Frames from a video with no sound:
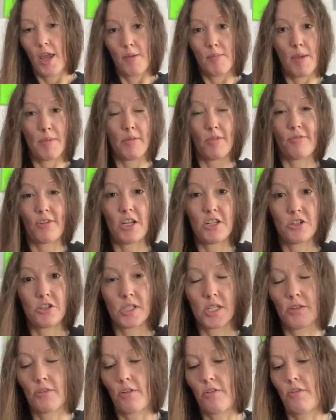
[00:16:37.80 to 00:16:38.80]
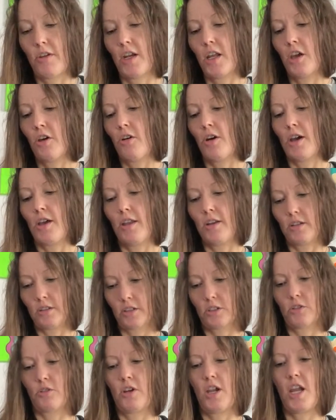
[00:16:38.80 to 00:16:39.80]
Maybe find yourself a video on
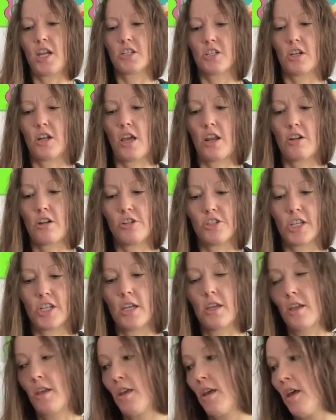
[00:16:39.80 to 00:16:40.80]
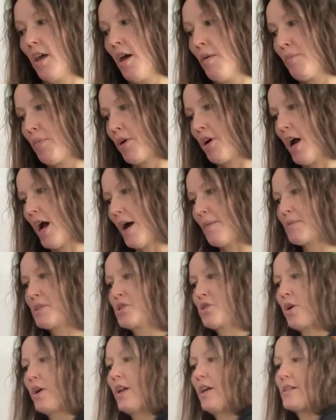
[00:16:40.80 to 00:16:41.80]
creation energy. Perhaps
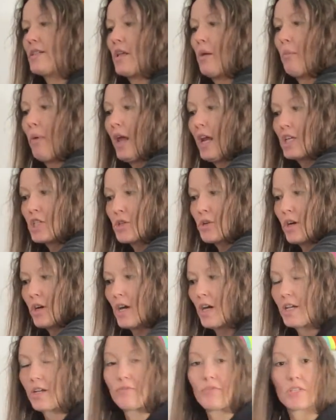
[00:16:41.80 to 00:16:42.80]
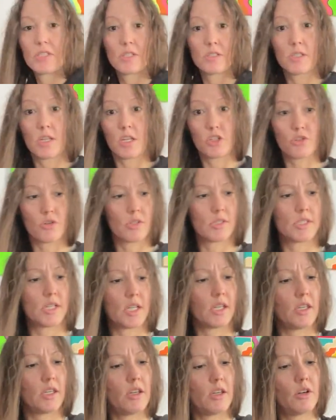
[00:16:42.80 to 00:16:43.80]
join us in Patreon if this is
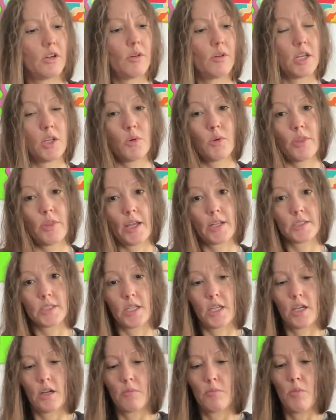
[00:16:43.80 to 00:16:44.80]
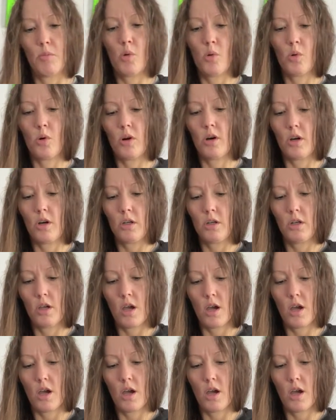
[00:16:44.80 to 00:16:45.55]
interesting you and you would like to hear more.